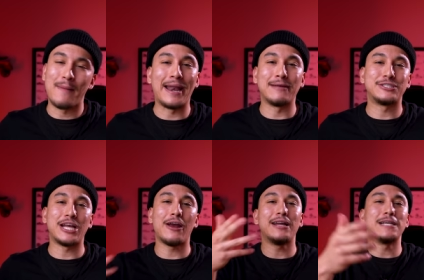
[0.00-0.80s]
My name's
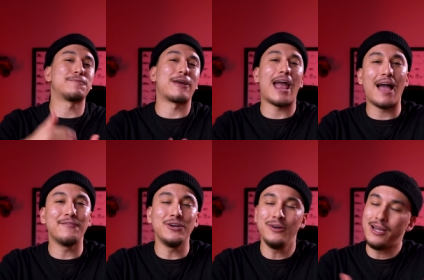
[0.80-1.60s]
Jahron. It's been great
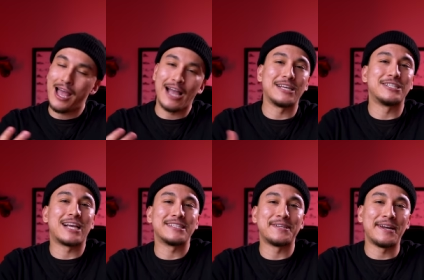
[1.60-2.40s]
having you. I'll catch you
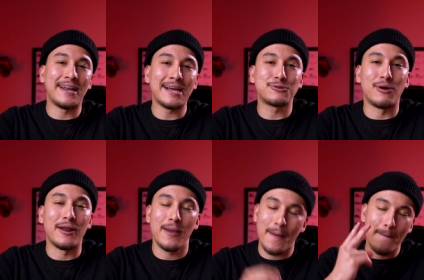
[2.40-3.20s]
guys in the next
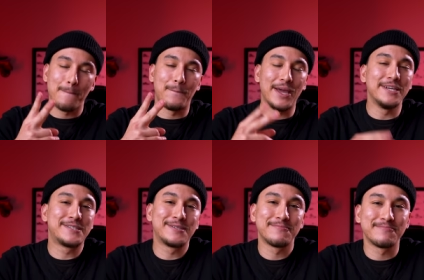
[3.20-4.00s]
one. Peace.